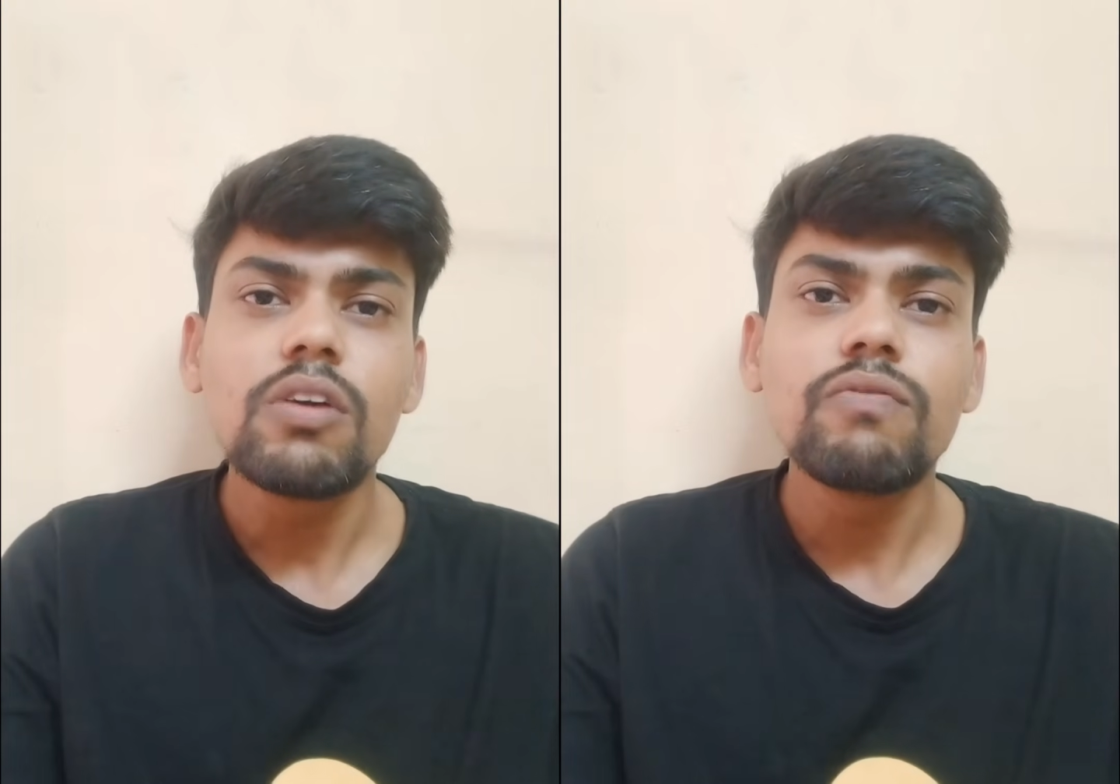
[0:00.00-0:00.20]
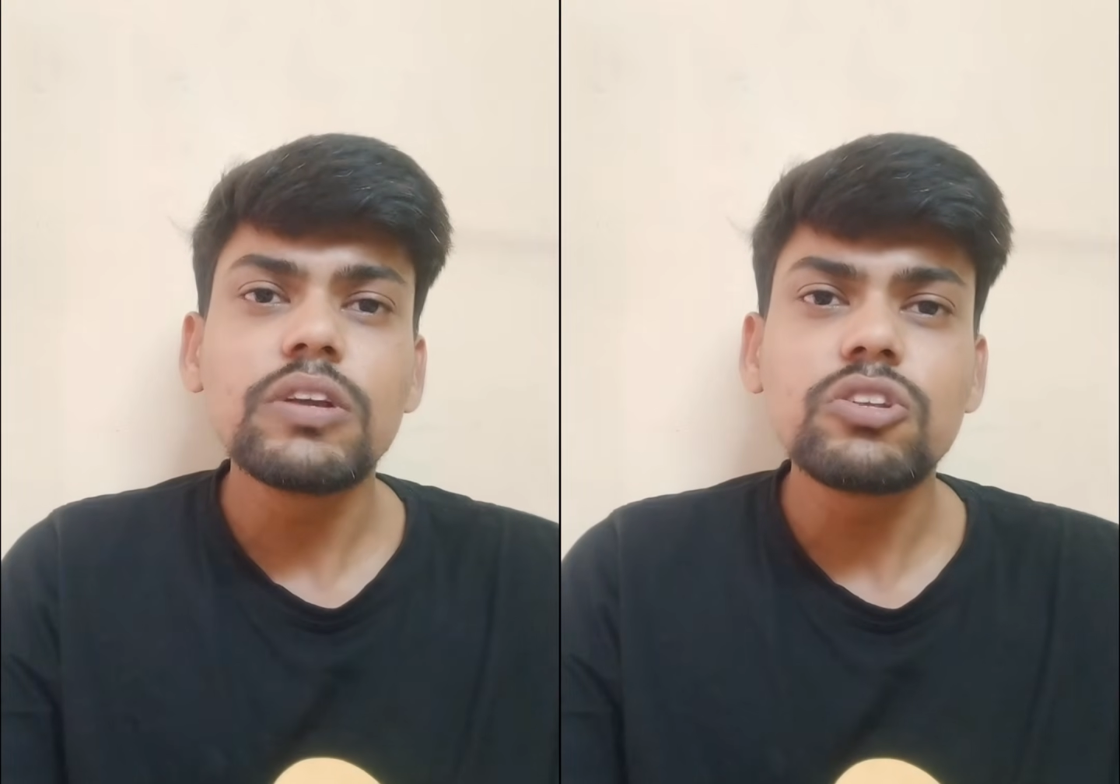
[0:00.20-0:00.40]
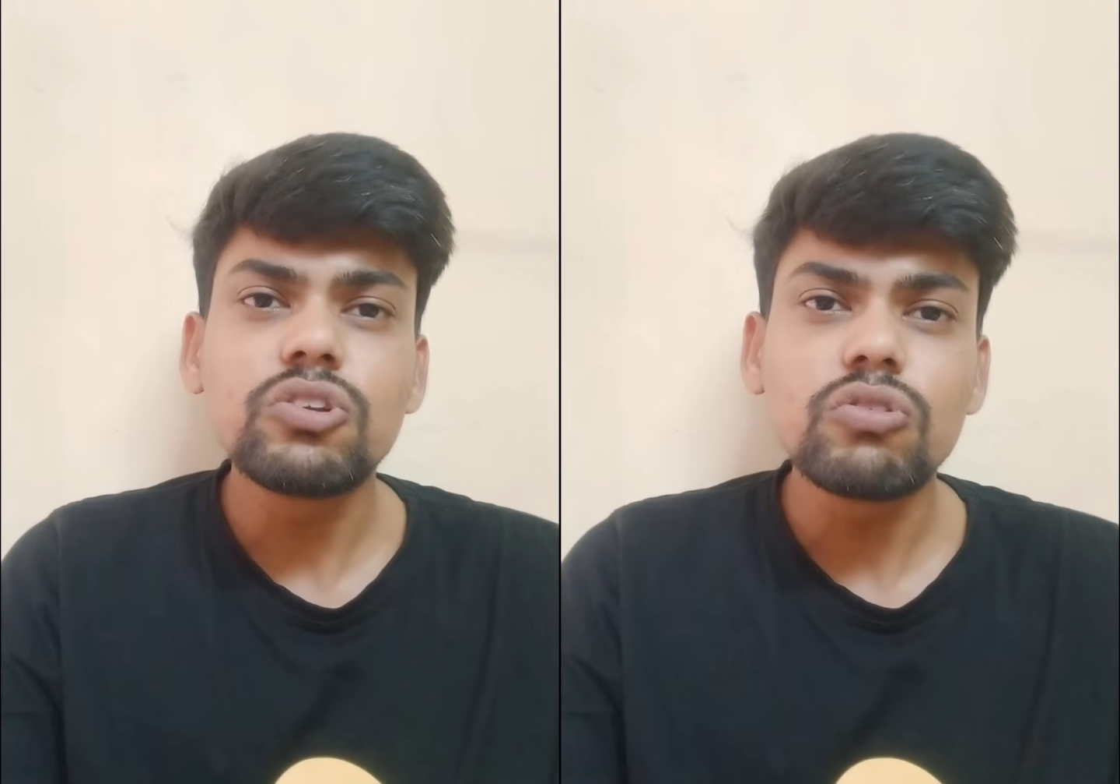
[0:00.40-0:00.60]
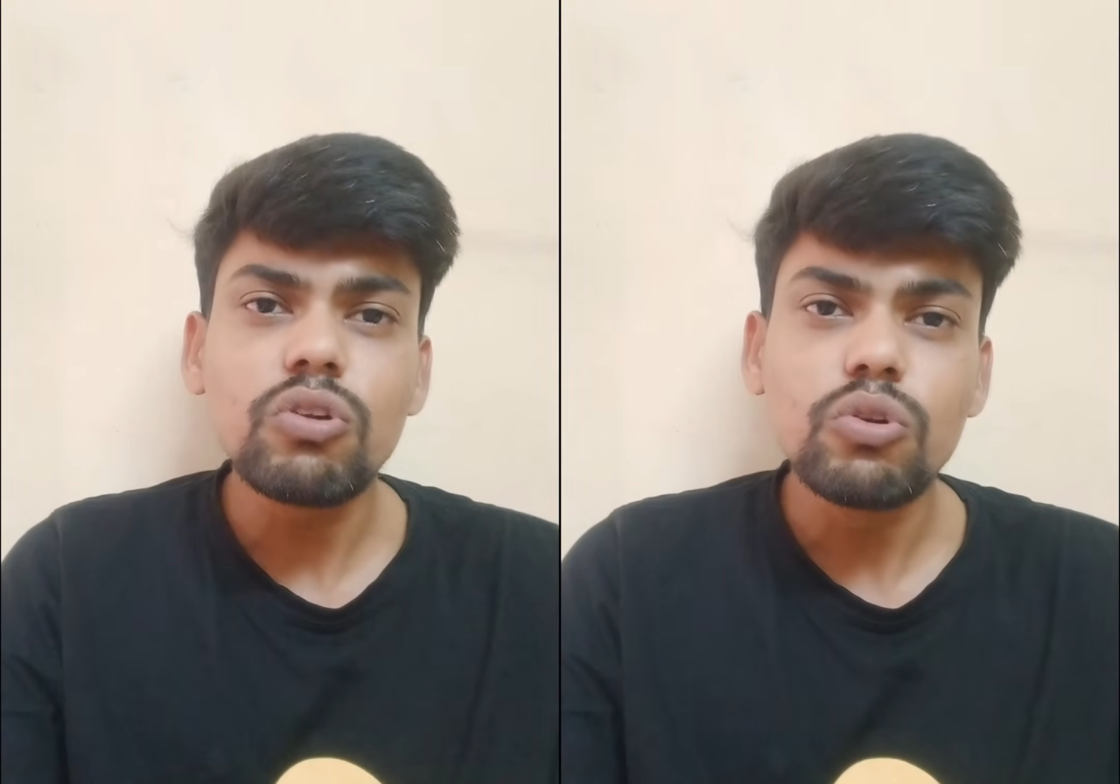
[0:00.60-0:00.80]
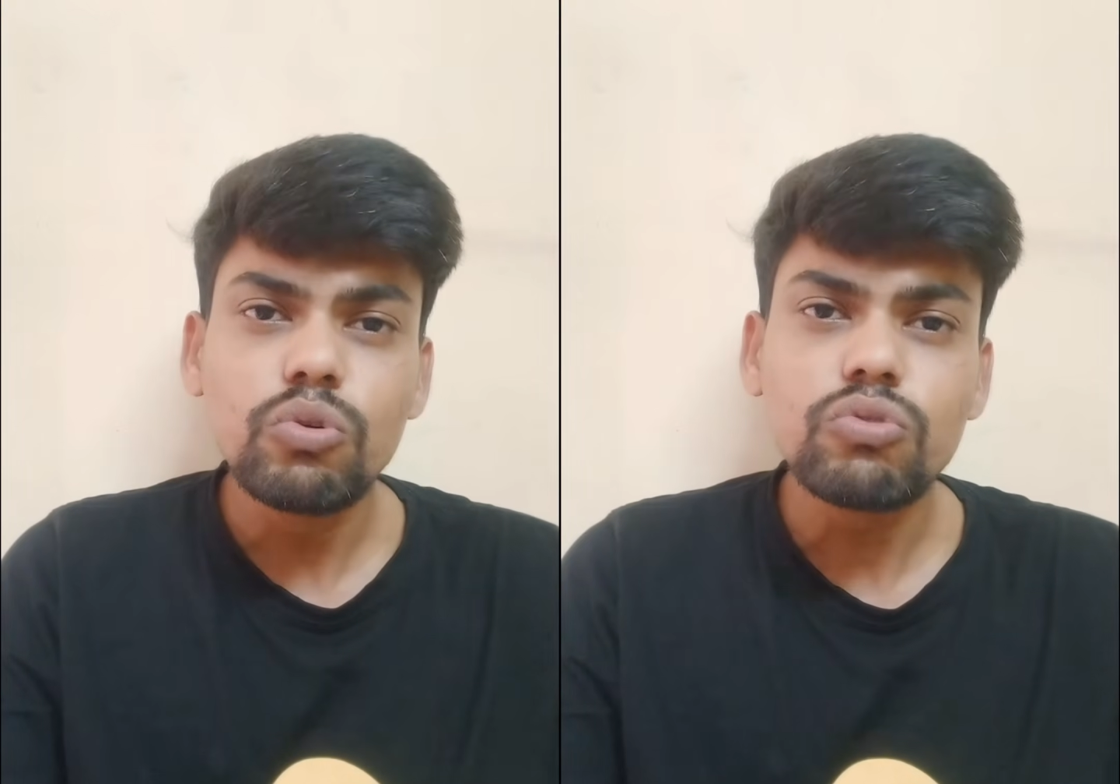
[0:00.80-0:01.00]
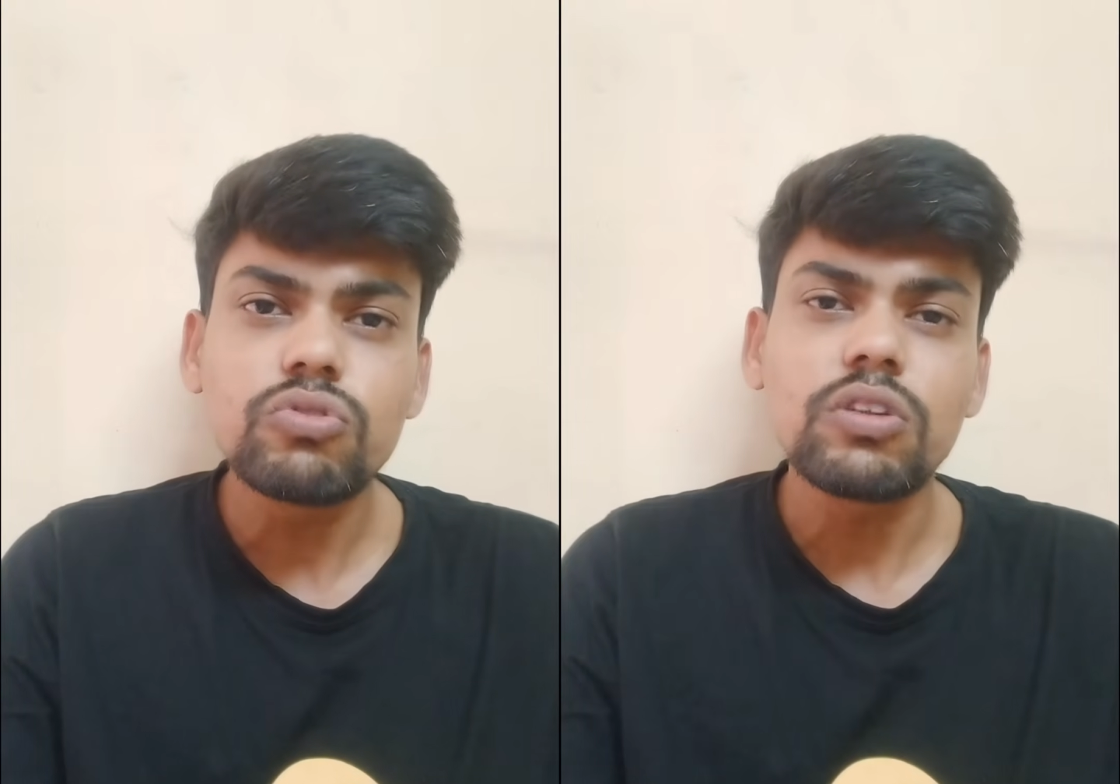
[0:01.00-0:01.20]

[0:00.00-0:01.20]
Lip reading: which you lose